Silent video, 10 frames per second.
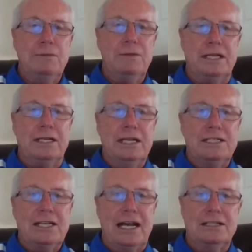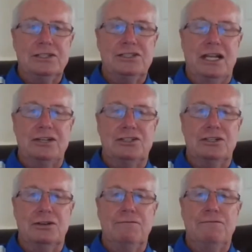limit tidal
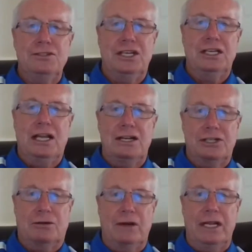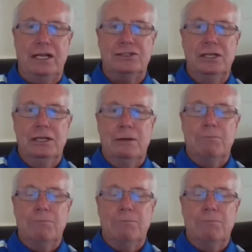distension to the physiologic range.